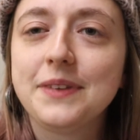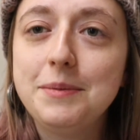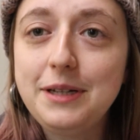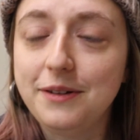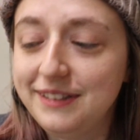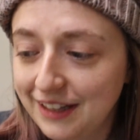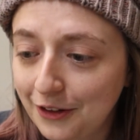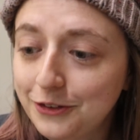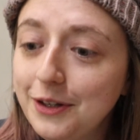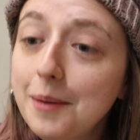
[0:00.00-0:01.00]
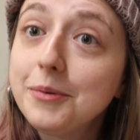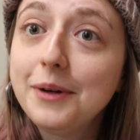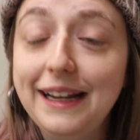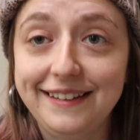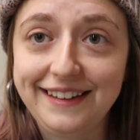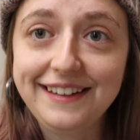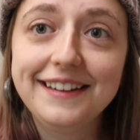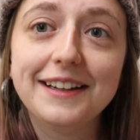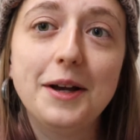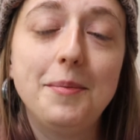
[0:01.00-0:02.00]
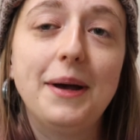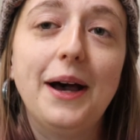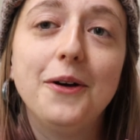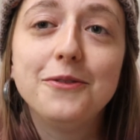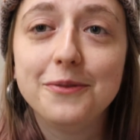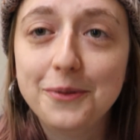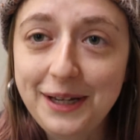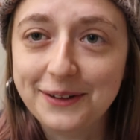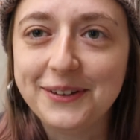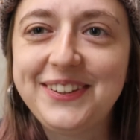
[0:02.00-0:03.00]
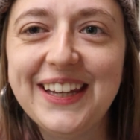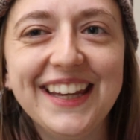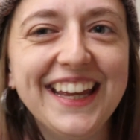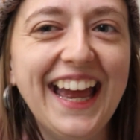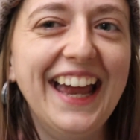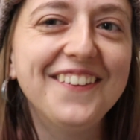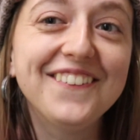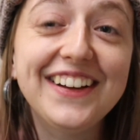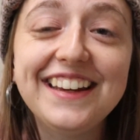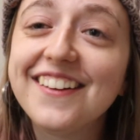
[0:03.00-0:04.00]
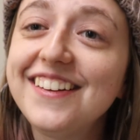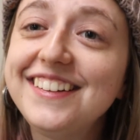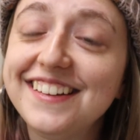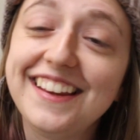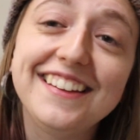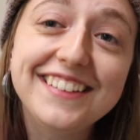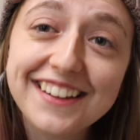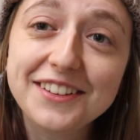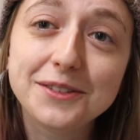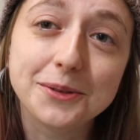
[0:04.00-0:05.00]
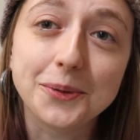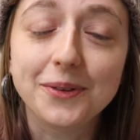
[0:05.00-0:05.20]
But anyways, I'll stop ranting about wheels and we'll get on to like the other tool.